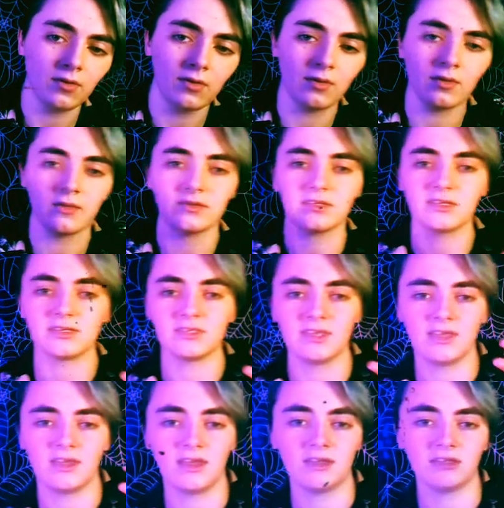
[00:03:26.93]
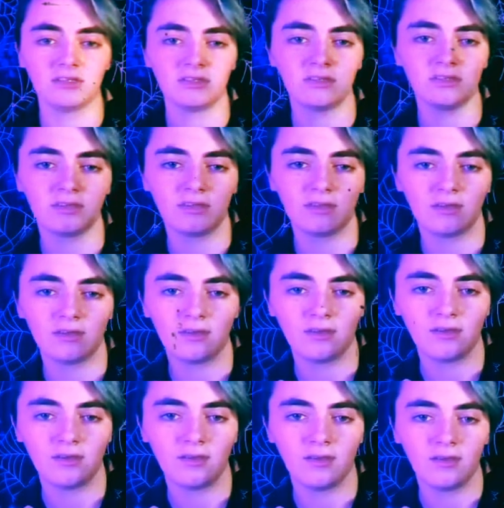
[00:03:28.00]
They're 16 gauges.
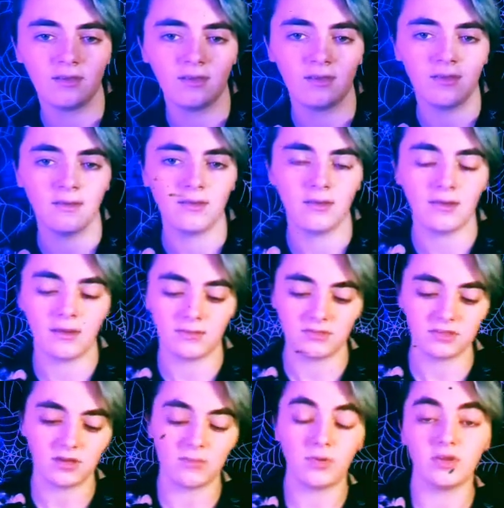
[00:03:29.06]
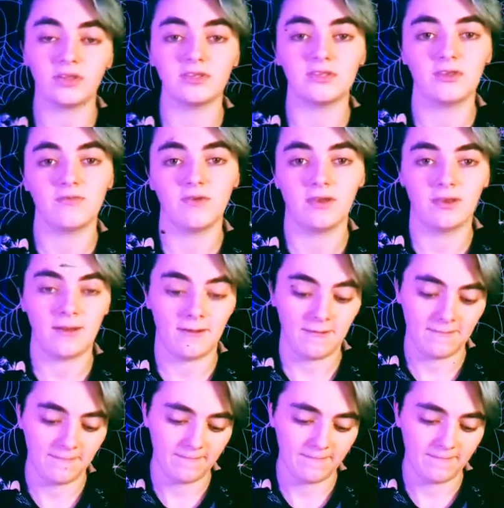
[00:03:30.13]
I'm just going to put these in right now.